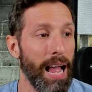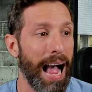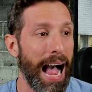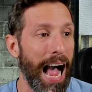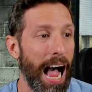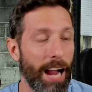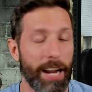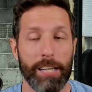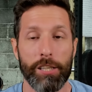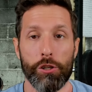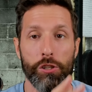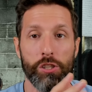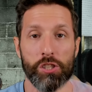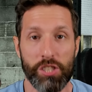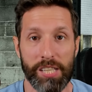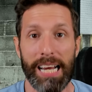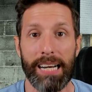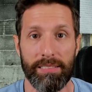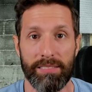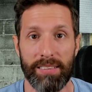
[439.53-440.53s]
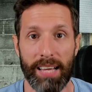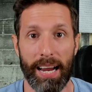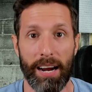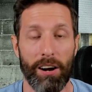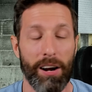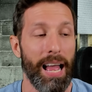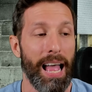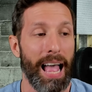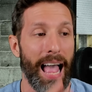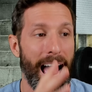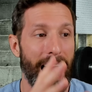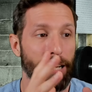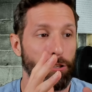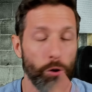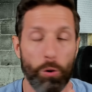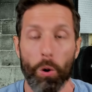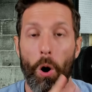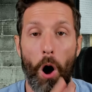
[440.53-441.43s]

How can you sit there and do